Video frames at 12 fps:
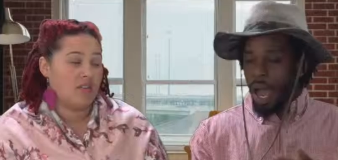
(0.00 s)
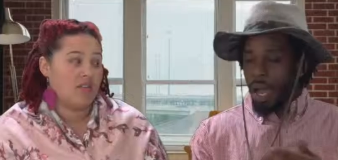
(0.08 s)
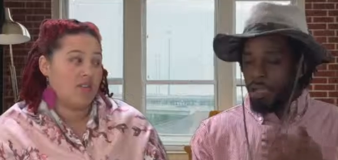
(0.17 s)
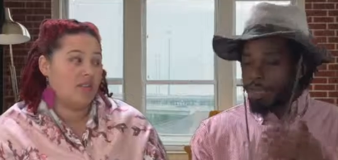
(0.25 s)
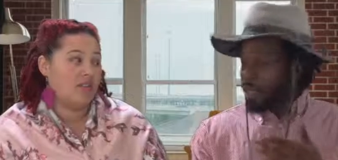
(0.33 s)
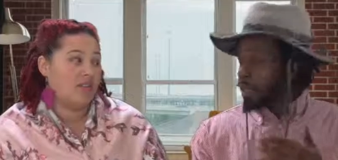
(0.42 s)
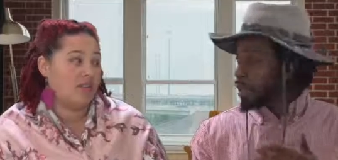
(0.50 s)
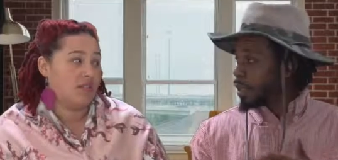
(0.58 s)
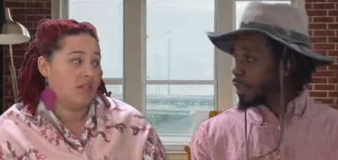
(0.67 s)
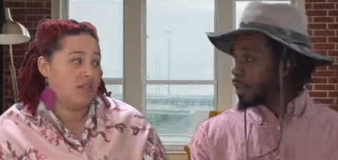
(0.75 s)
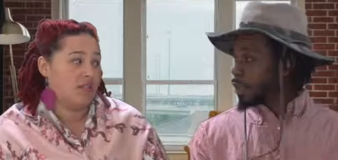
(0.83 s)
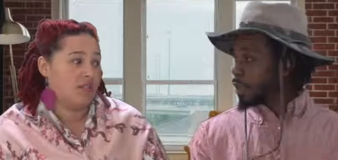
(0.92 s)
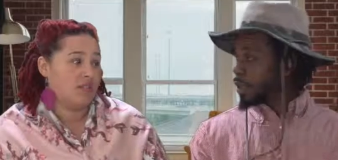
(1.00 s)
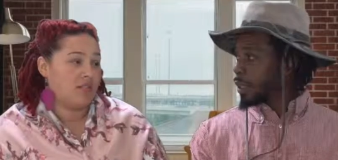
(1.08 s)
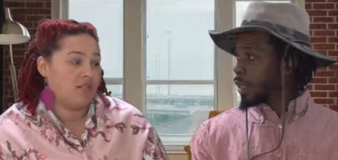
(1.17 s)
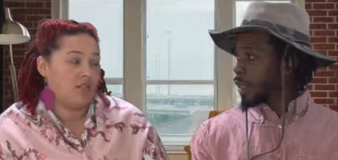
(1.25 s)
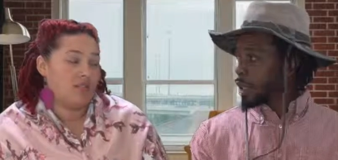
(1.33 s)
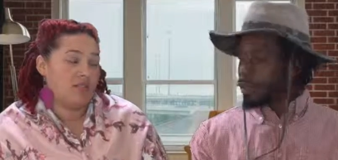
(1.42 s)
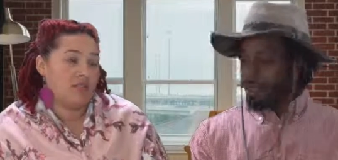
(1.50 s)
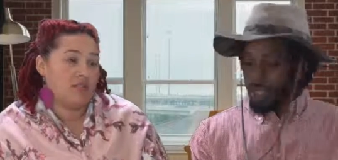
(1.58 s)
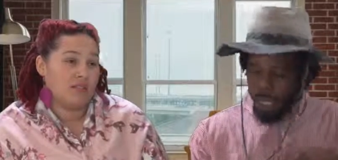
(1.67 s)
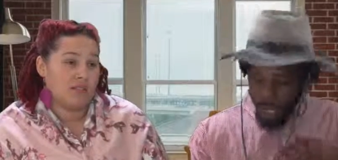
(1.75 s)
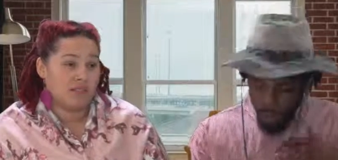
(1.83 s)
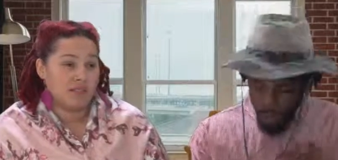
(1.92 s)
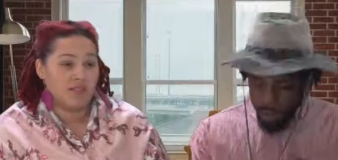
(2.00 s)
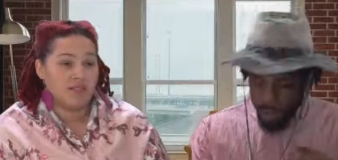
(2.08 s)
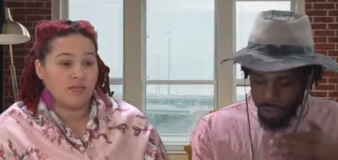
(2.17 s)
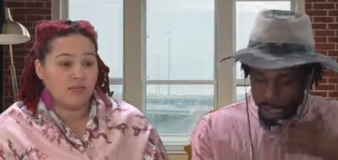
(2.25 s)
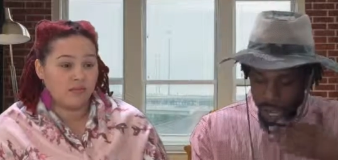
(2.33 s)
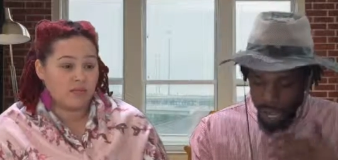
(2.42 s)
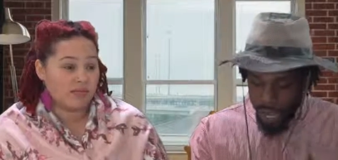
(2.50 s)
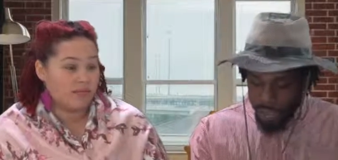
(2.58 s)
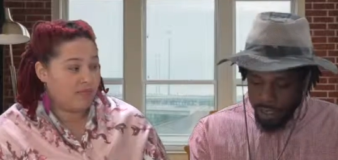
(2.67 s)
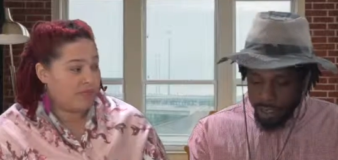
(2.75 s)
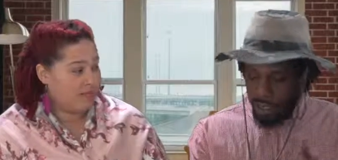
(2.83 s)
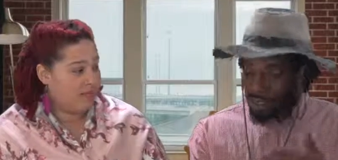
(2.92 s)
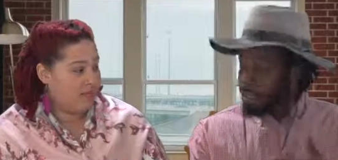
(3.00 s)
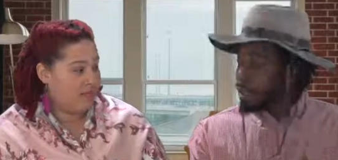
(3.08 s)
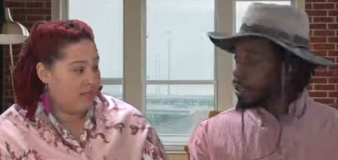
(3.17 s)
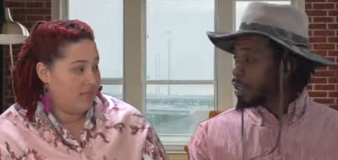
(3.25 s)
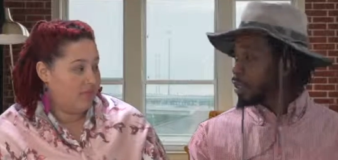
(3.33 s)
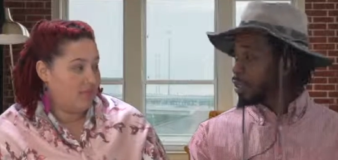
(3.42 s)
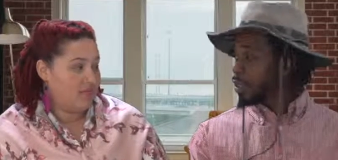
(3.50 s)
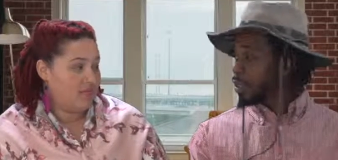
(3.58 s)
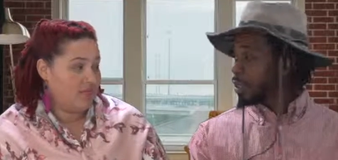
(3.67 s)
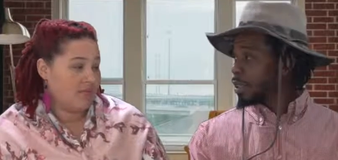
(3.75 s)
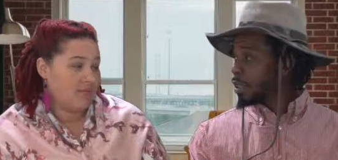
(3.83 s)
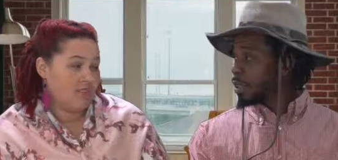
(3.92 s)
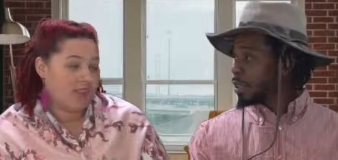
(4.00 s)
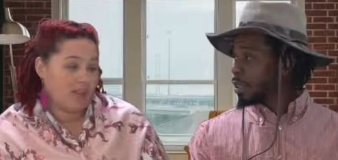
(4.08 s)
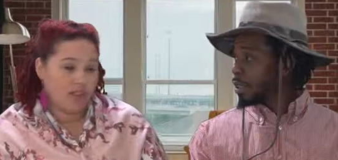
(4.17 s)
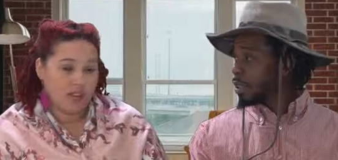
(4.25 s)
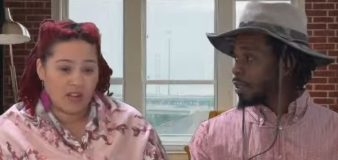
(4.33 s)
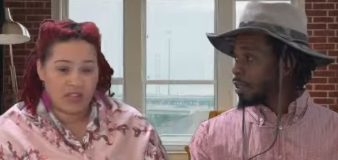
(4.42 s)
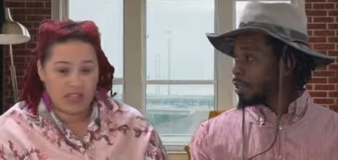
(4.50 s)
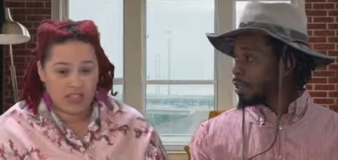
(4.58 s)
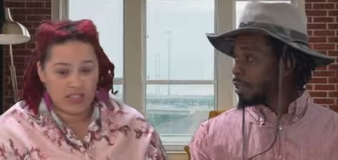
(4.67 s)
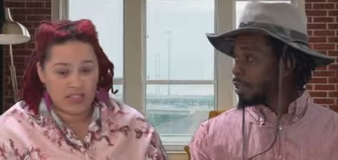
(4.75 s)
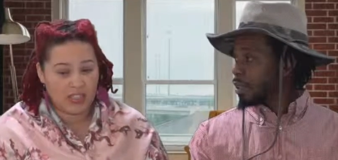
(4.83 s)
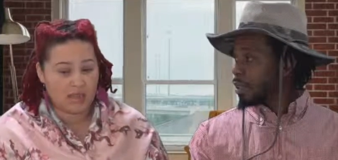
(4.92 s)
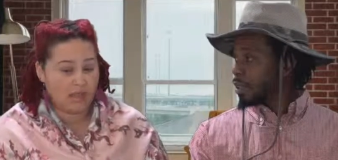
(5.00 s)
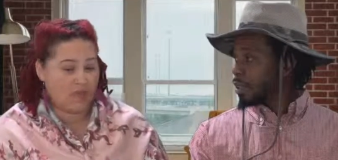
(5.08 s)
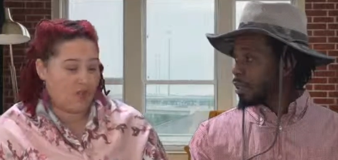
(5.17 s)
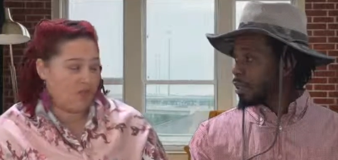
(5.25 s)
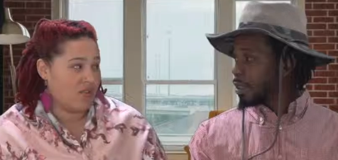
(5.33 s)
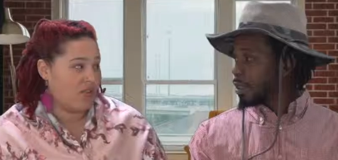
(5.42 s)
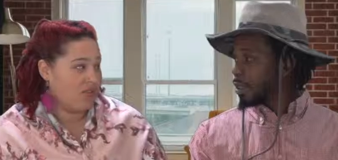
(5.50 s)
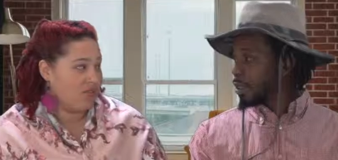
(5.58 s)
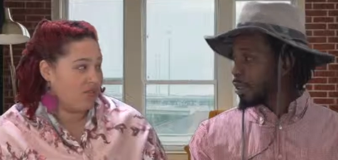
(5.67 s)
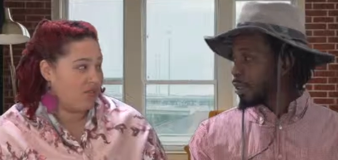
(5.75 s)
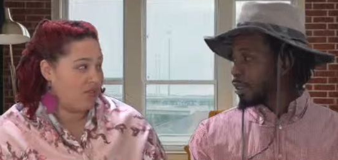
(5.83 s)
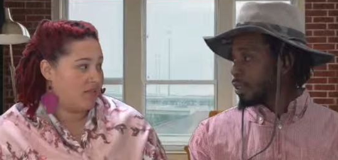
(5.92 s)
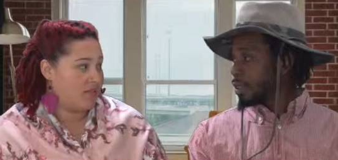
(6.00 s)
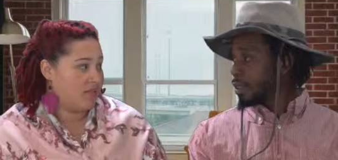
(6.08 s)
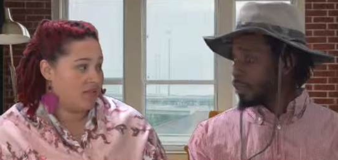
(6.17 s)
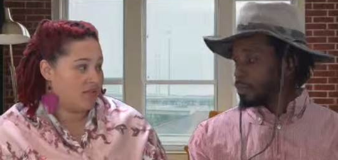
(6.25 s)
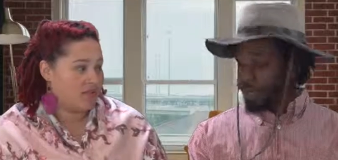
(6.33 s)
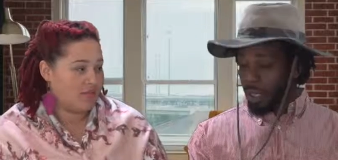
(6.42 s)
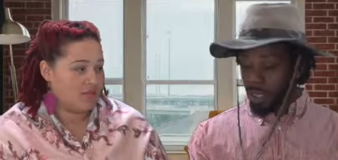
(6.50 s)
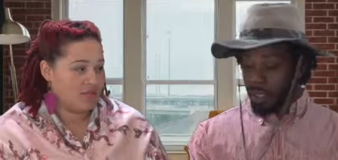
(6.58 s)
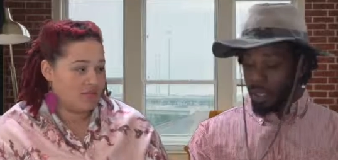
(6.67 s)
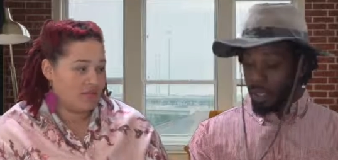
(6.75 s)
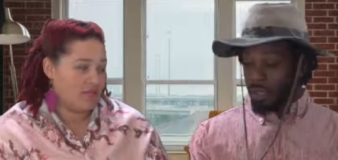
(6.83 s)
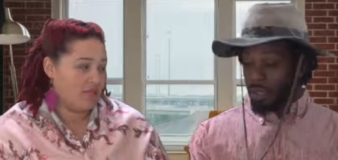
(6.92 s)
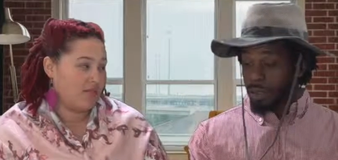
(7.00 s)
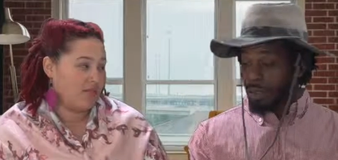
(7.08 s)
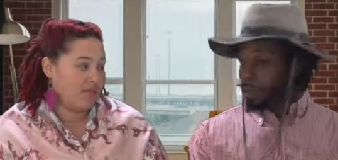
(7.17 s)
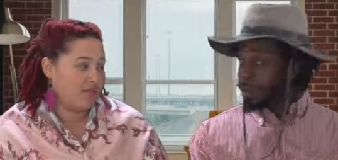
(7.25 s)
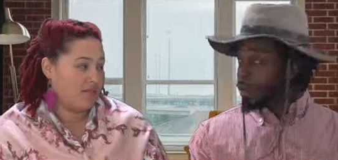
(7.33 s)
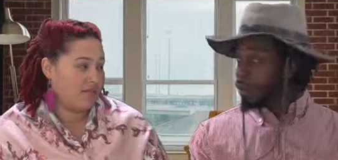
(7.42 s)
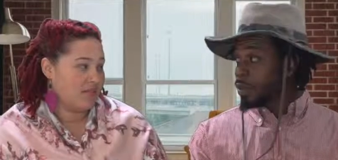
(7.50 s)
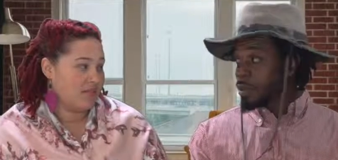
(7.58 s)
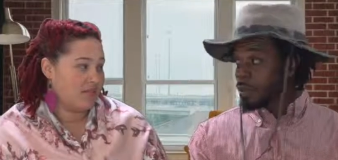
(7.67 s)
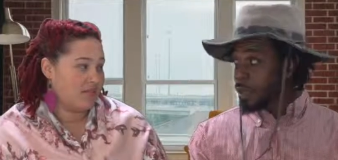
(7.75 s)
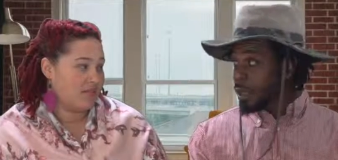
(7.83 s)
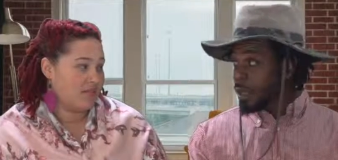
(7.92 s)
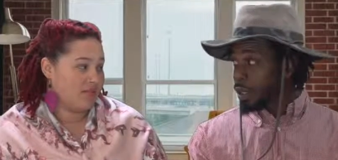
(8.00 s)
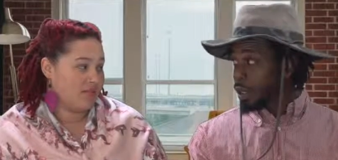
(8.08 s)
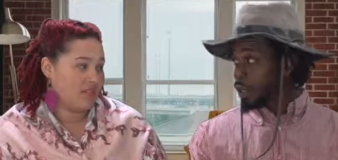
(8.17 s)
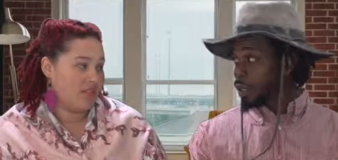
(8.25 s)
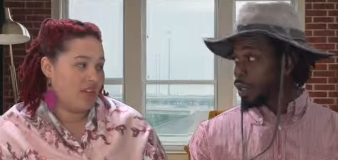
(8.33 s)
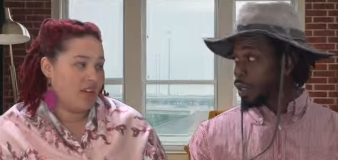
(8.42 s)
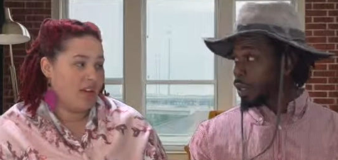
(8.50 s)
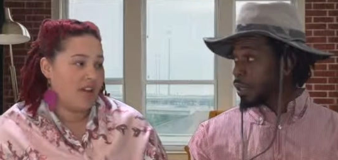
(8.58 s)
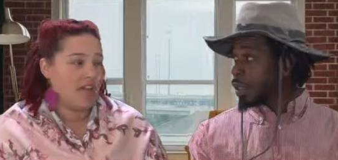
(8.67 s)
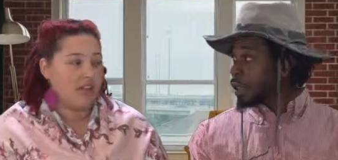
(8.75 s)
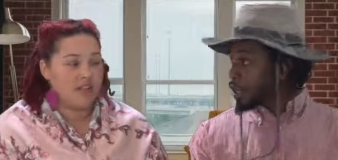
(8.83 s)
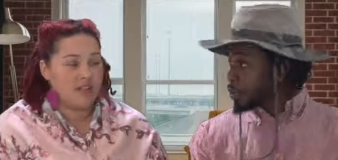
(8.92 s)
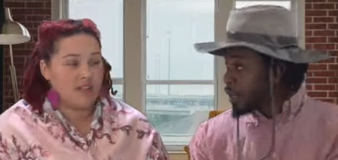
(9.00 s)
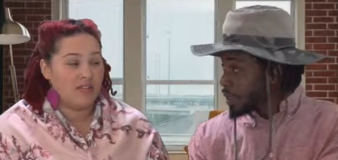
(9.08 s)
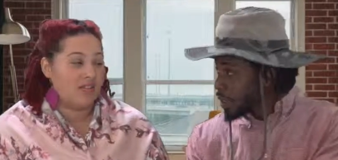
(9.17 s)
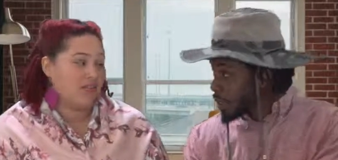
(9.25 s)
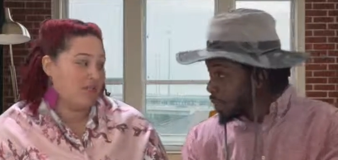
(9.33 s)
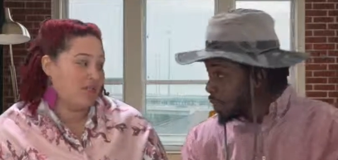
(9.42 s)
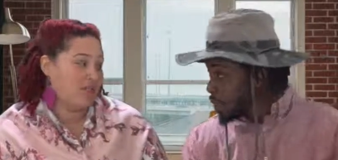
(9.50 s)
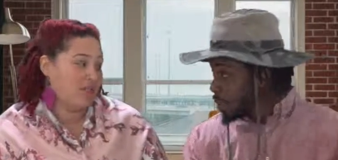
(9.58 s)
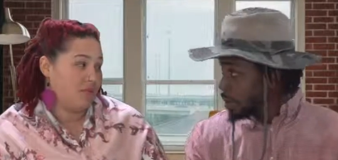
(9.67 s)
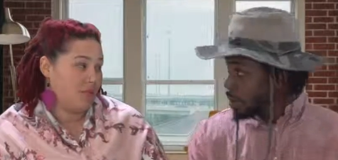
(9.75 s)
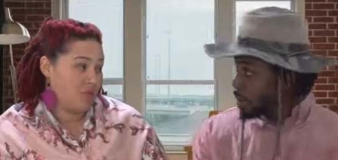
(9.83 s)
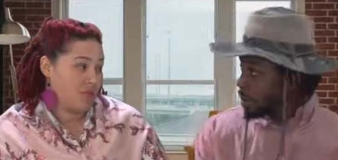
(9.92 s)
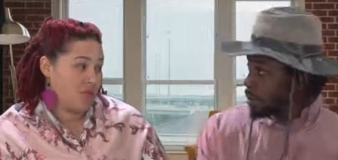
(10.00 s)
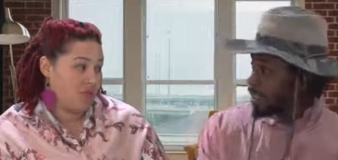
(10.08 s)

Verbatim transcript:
Speaker 1: acting. They got another character as acting.
Speaker 2: I guess it'll be alright.
Speaker 1: Yes, but Jonah Joe was winning. So guess what, sissy? What?